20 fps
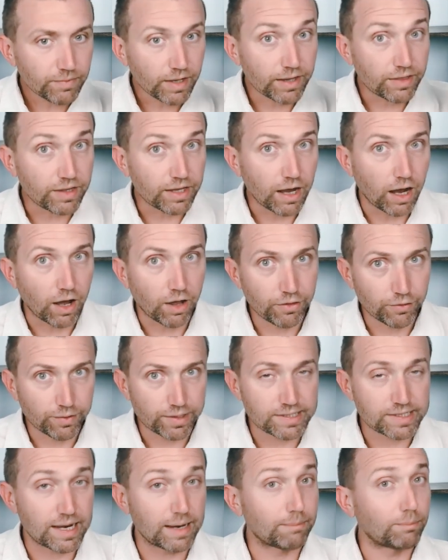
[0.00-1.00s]
The other
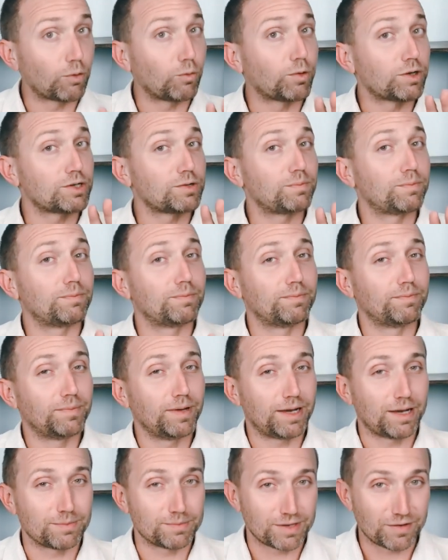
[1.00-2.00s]
example, which
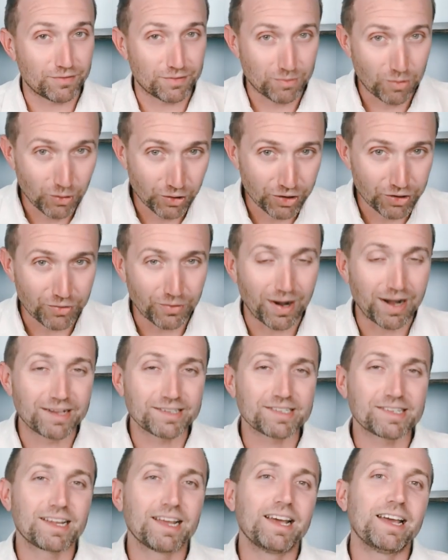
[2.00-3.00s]
becomes even more
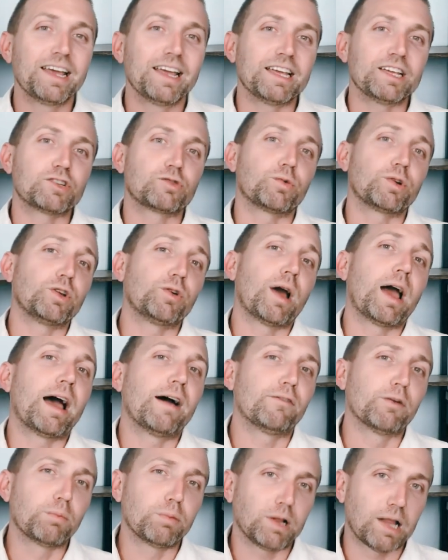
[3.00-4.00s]
nuanced, is when you
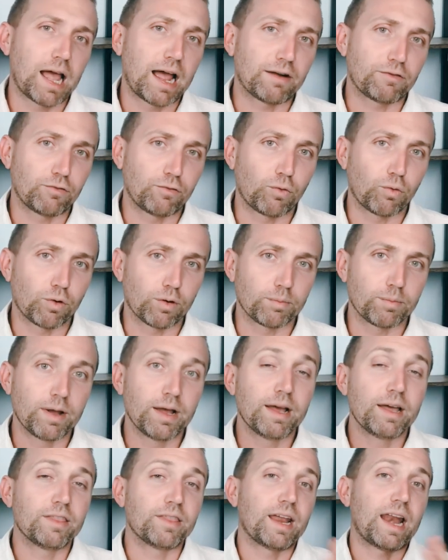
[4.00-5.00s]
have a platform
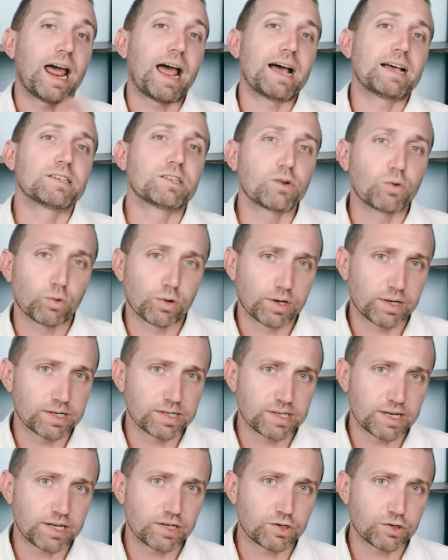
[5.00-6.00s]
that has an
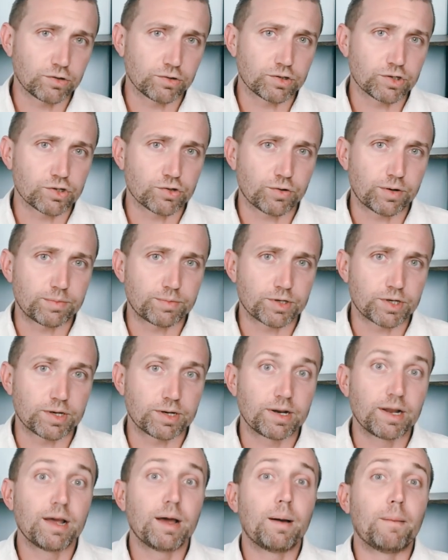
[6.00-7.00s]
organizational
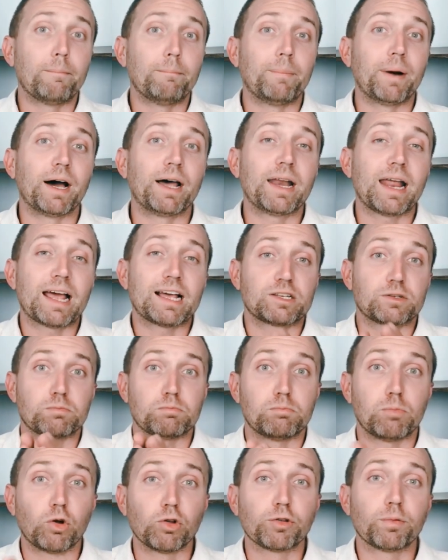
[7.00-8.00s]
description, but has
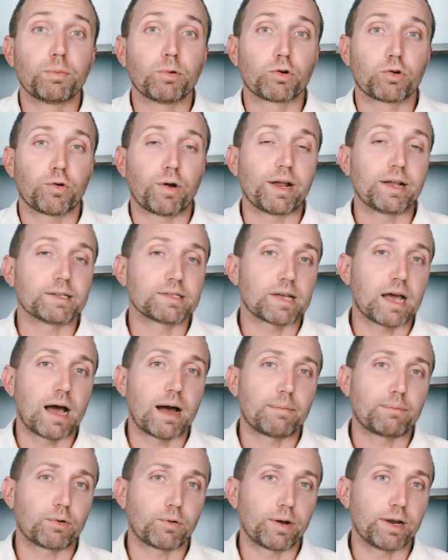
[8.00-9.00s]
multiple grants
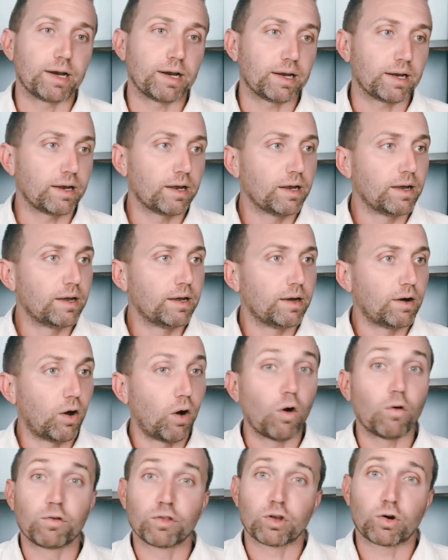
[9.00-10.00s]
operating
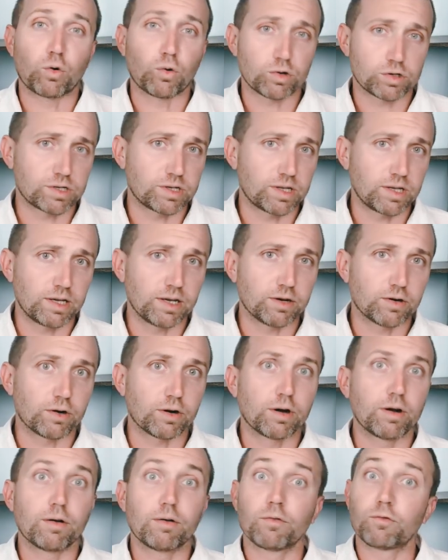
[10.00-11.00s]
over the course of the
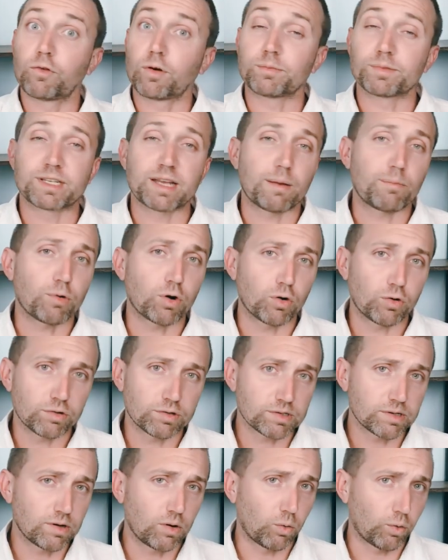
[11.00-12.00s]
year from
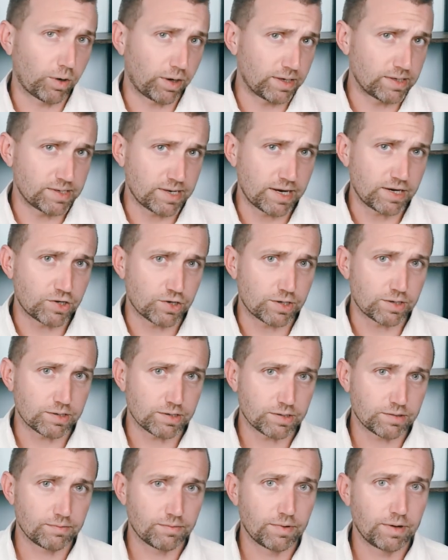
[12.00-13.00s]
separate organizations.